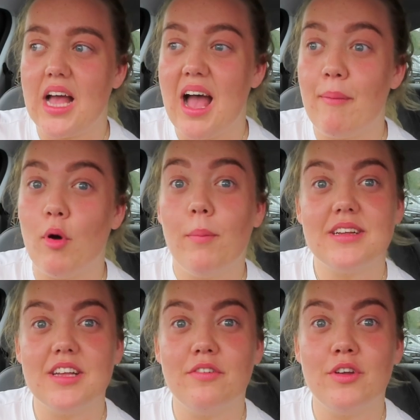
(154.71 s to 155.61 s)
I bought
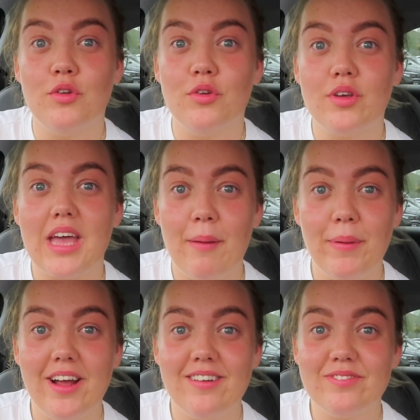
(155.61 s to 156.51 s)
myself a new
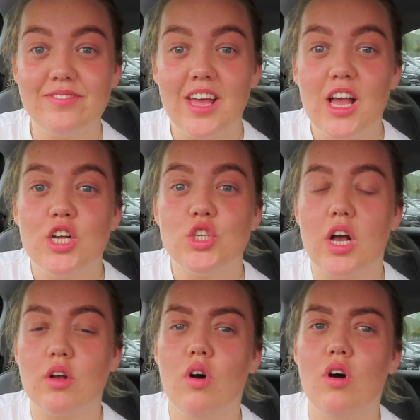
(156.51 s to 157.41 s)
camera. So
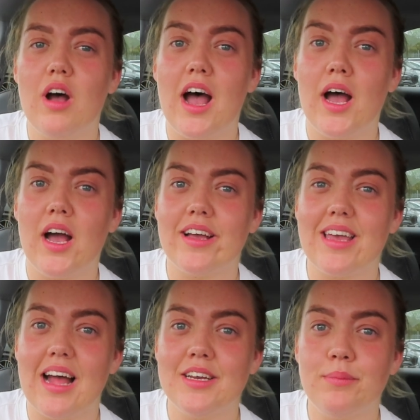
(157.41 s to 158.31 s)
I got a
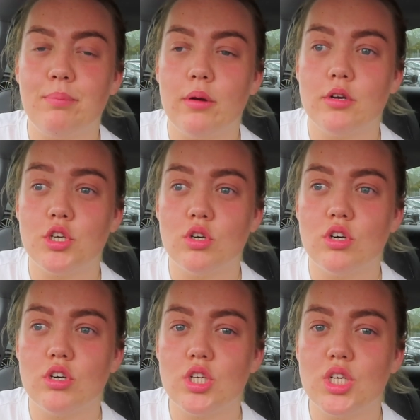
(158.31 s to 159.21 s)
Canon PowerShot